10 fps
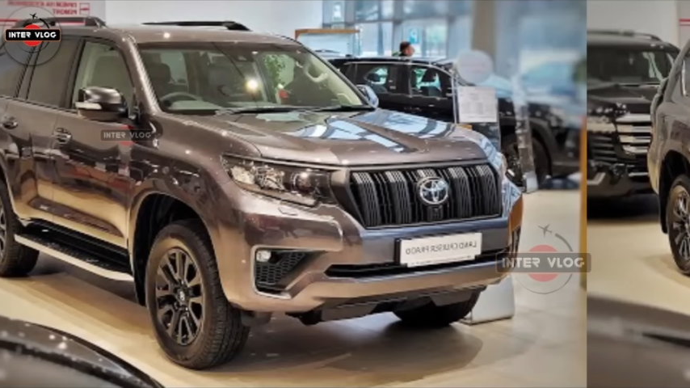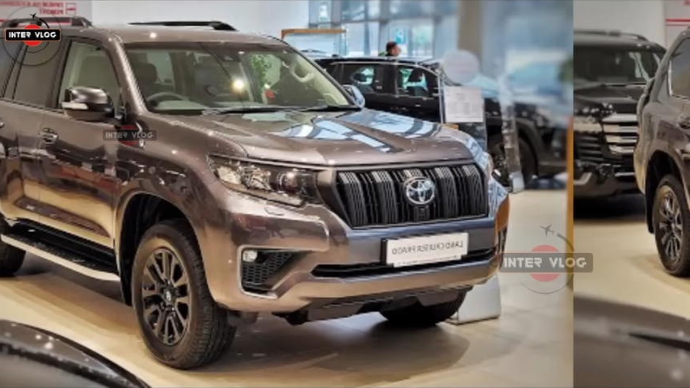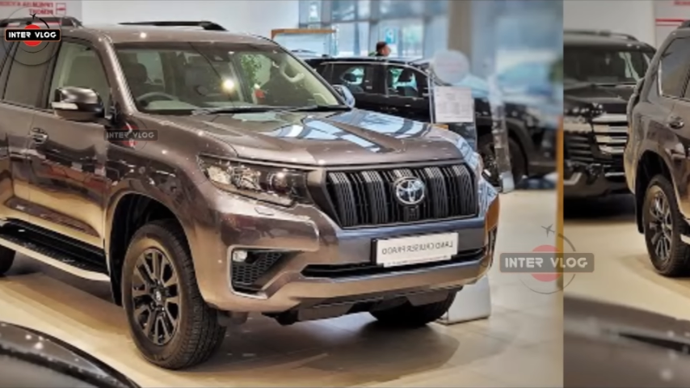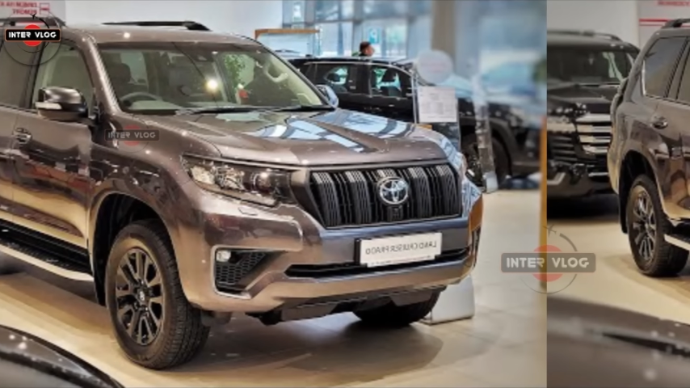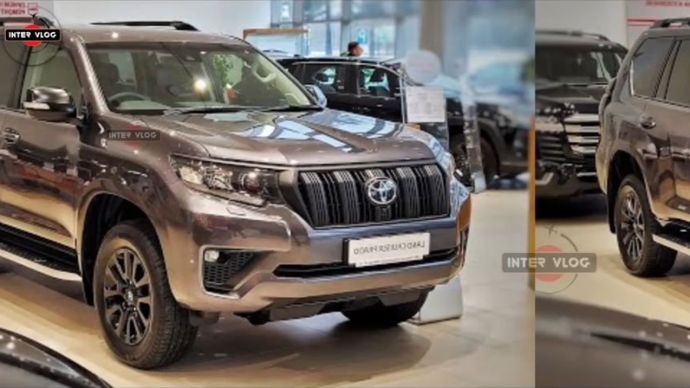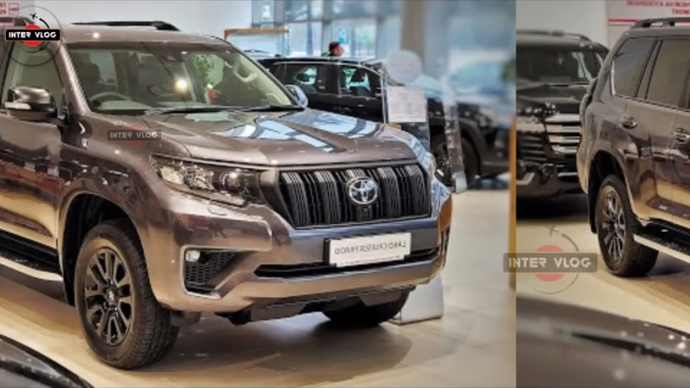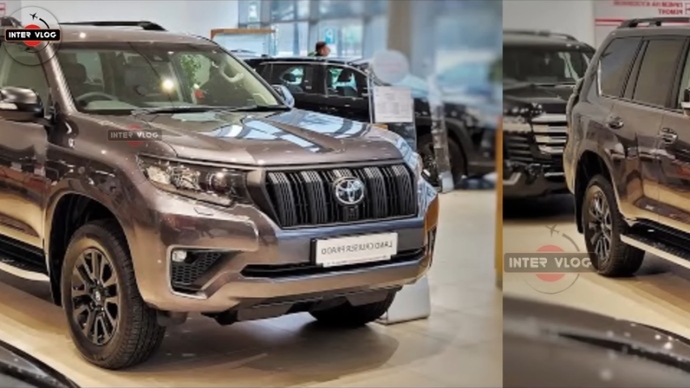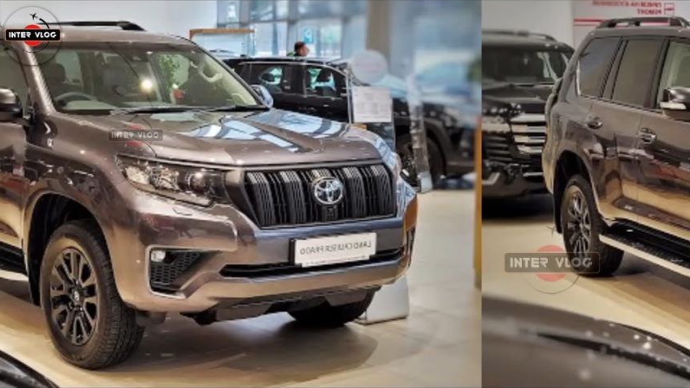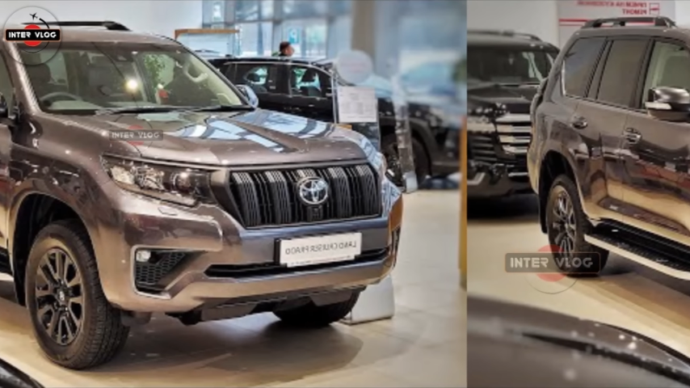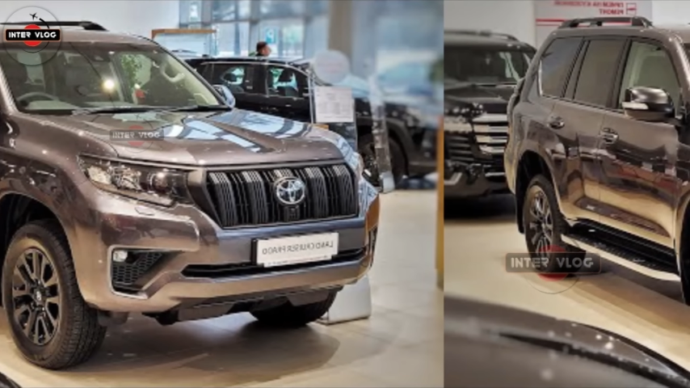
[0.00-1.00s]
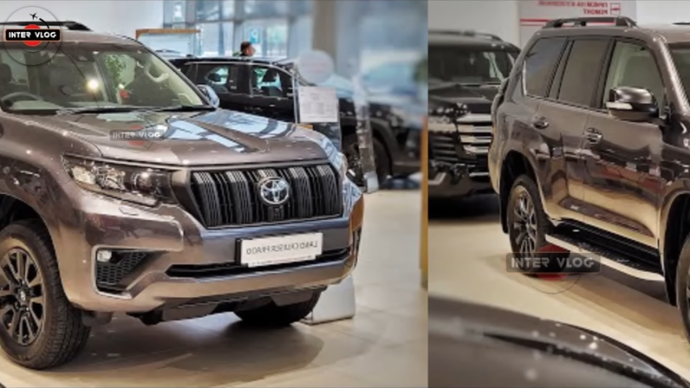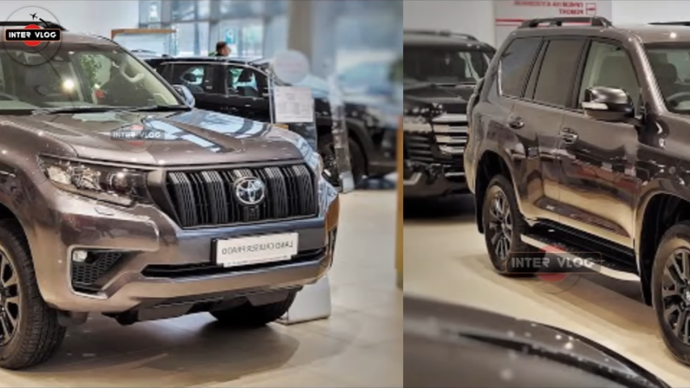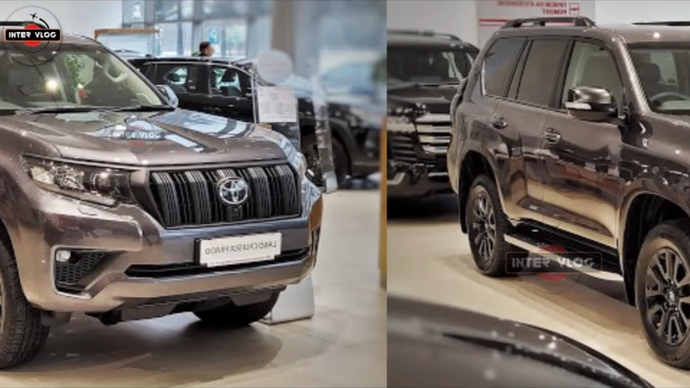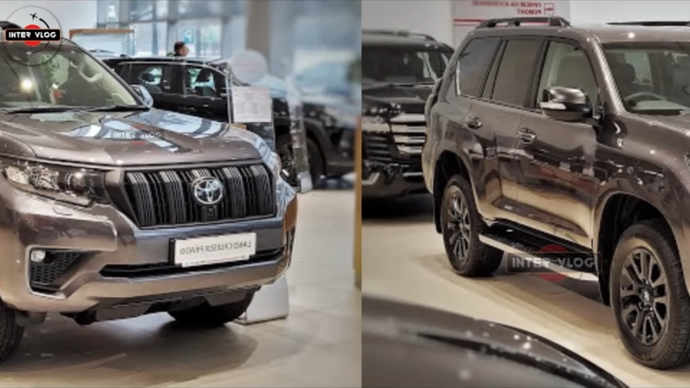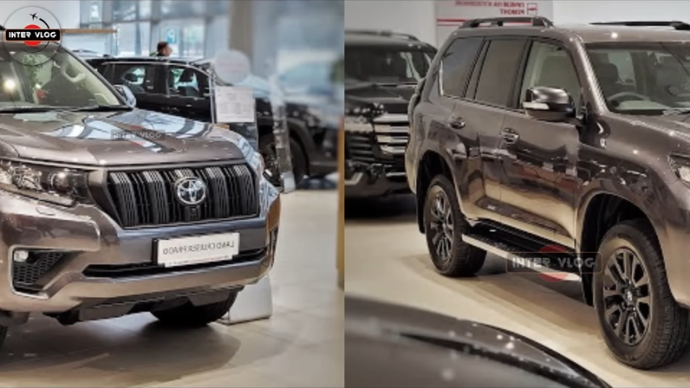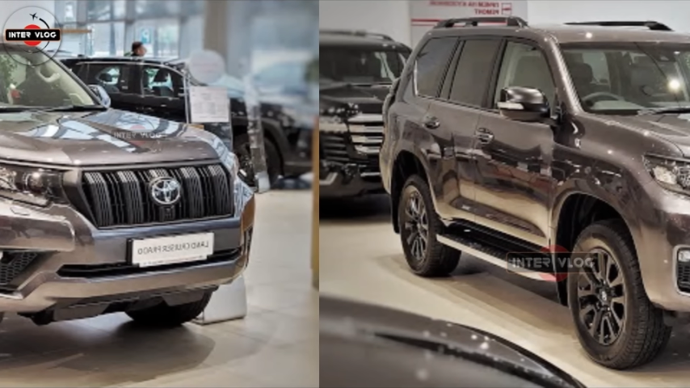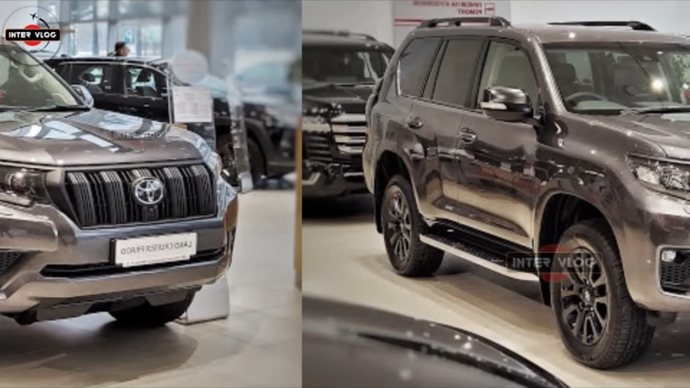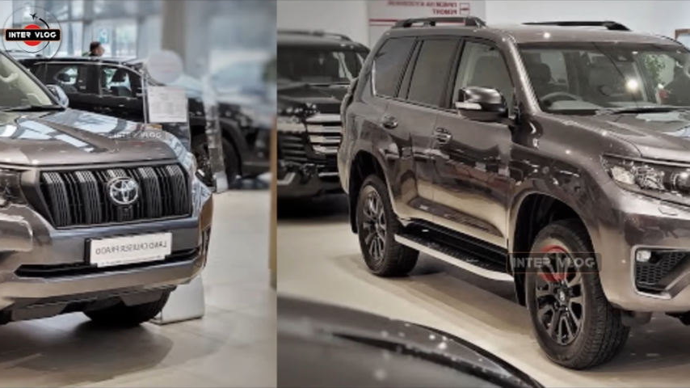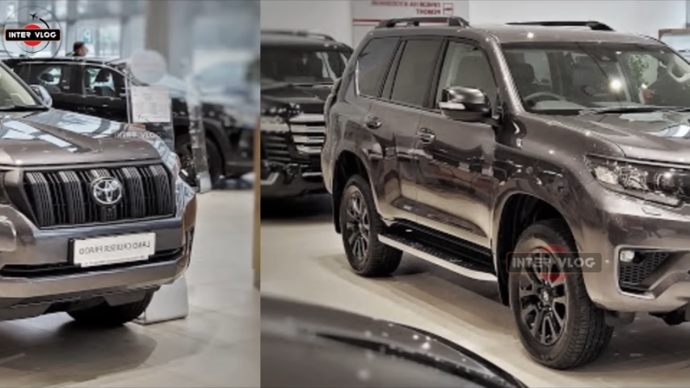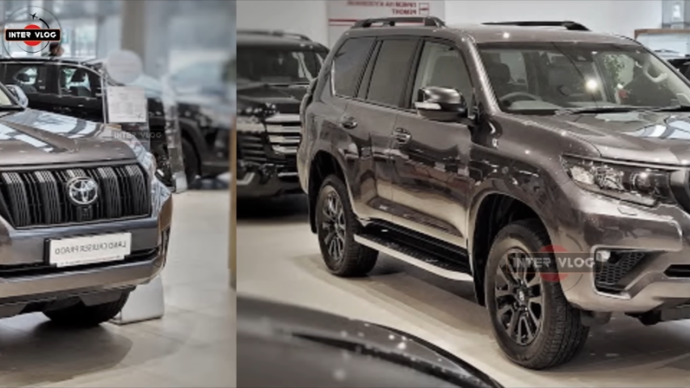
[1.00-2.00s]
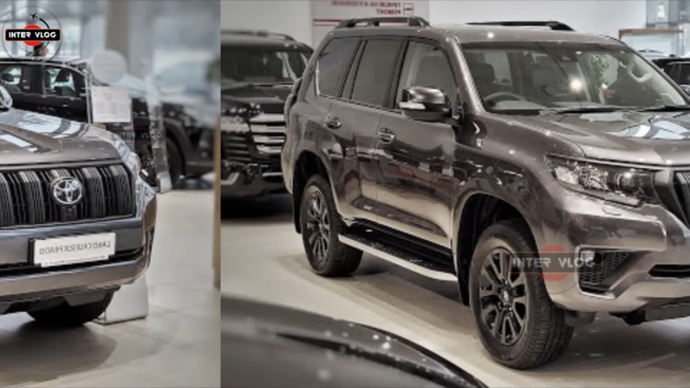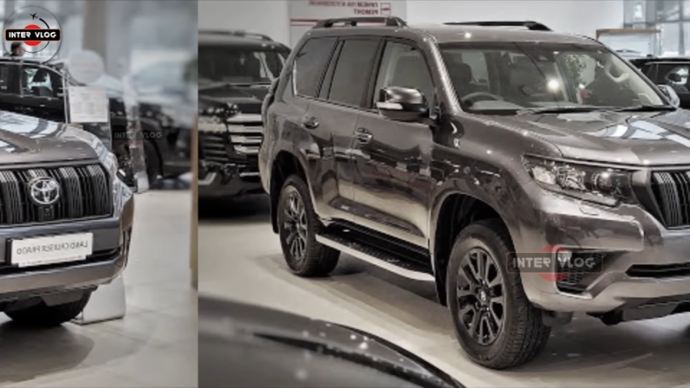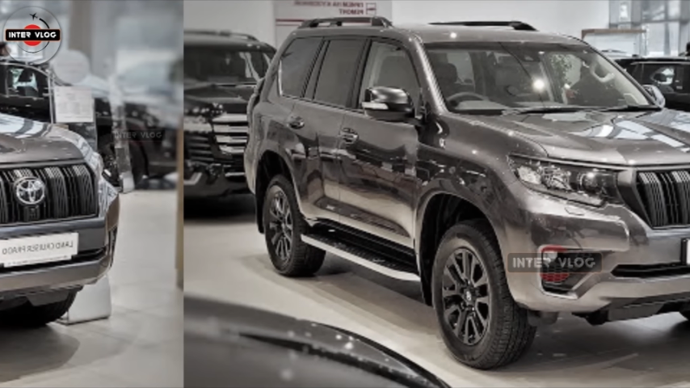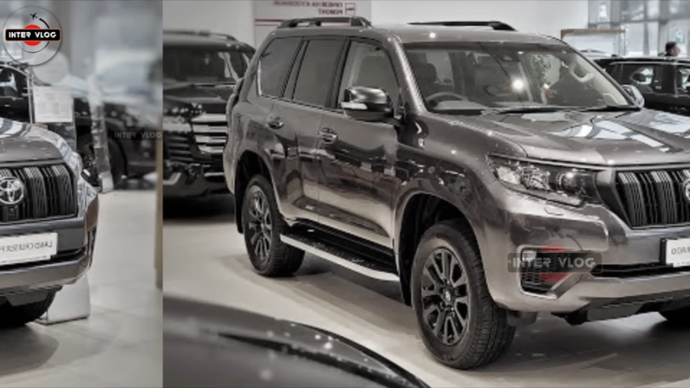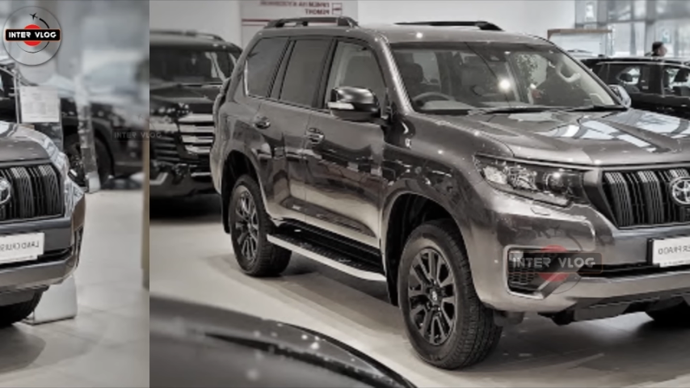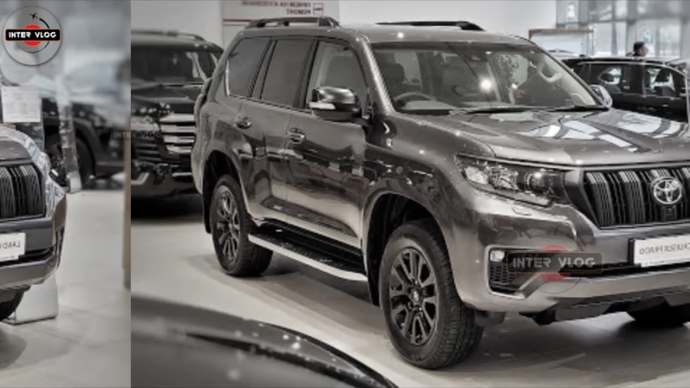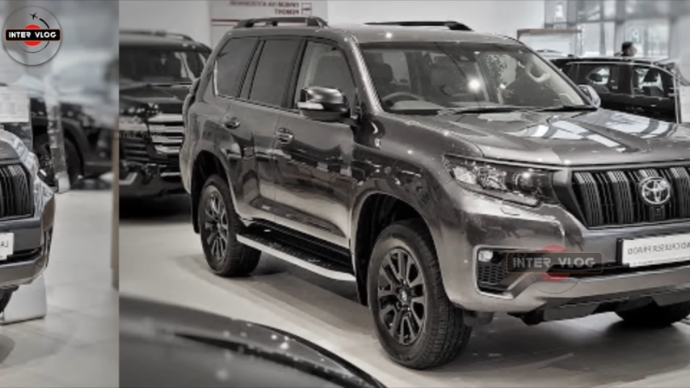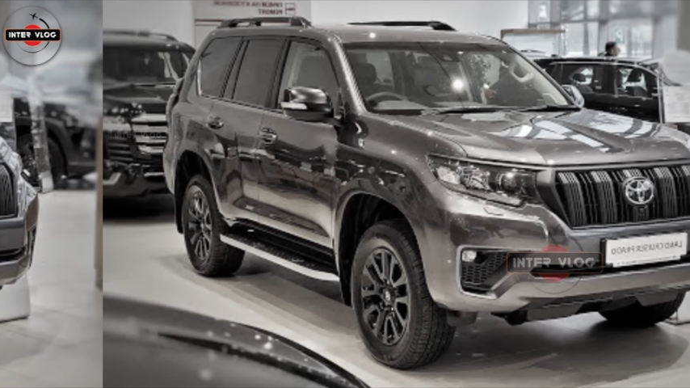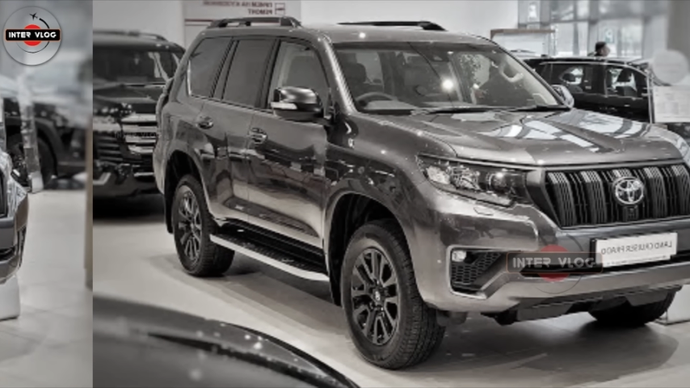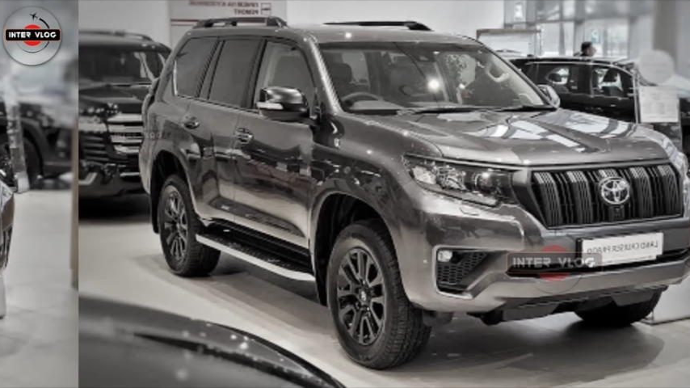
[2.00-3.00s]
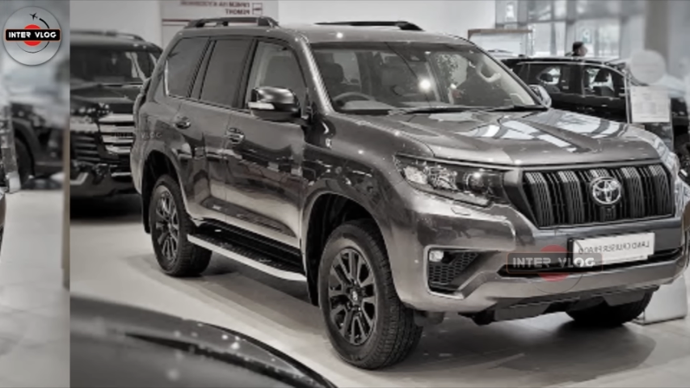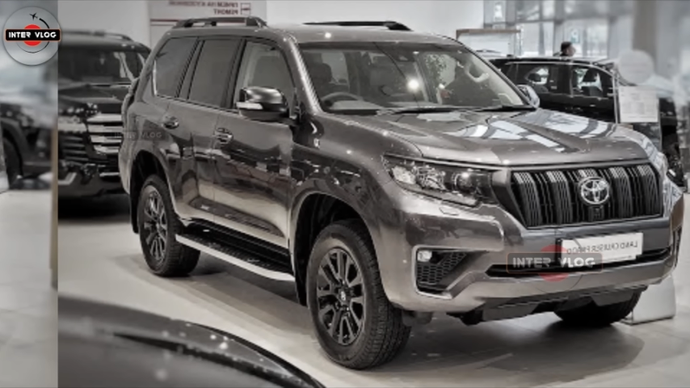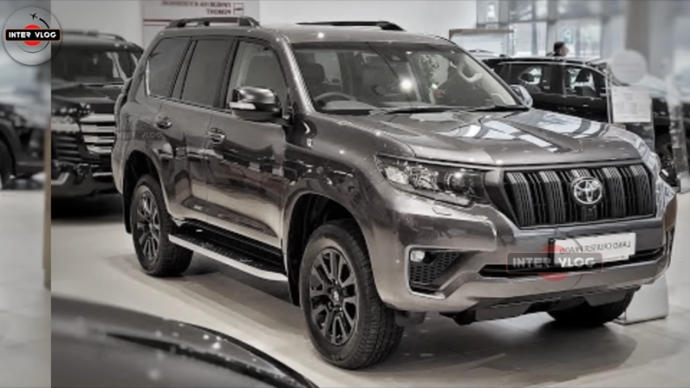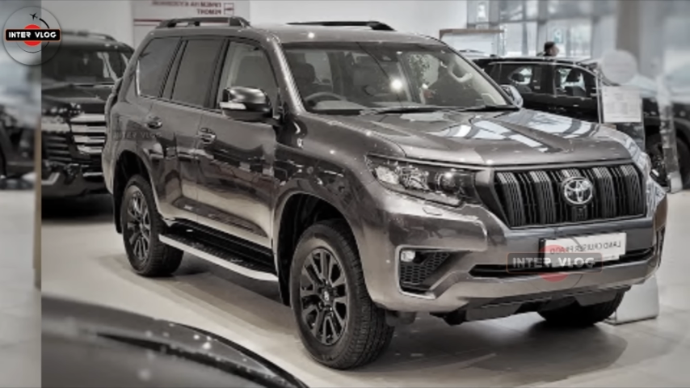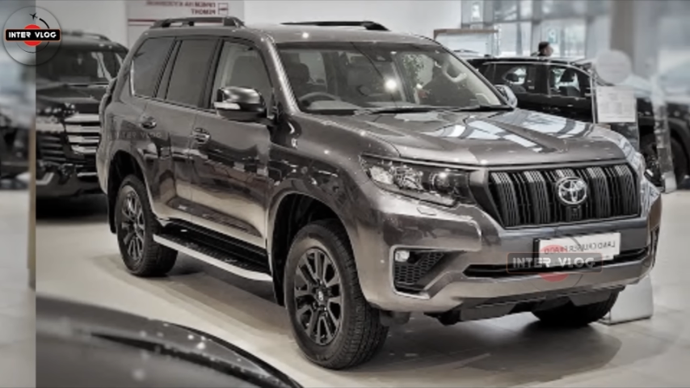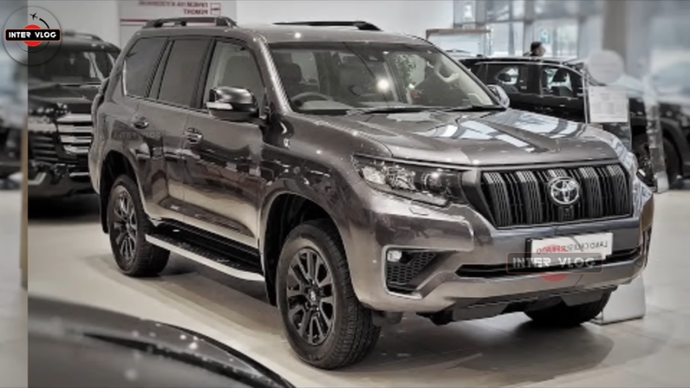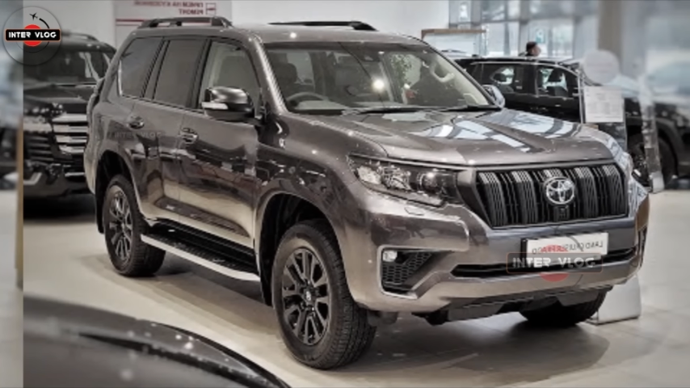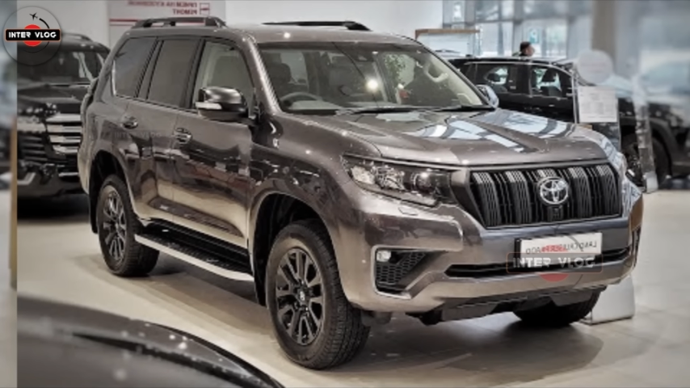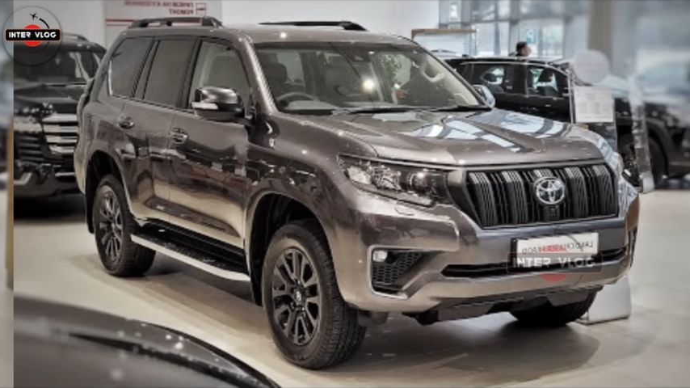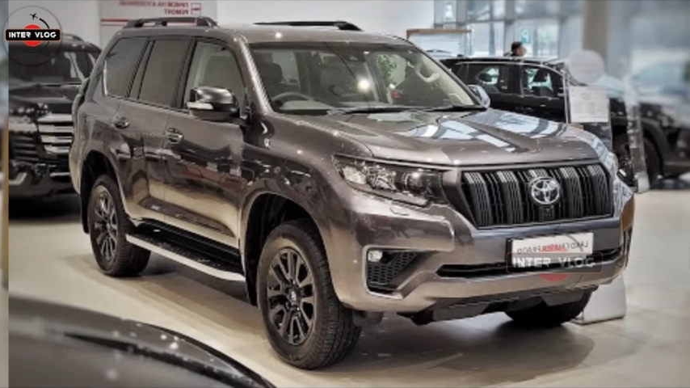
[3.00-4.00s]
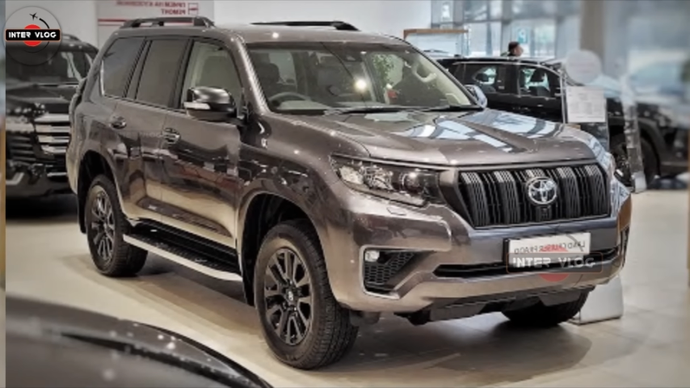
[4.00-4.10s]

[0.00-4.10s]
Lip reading: [unreadable: no face in view]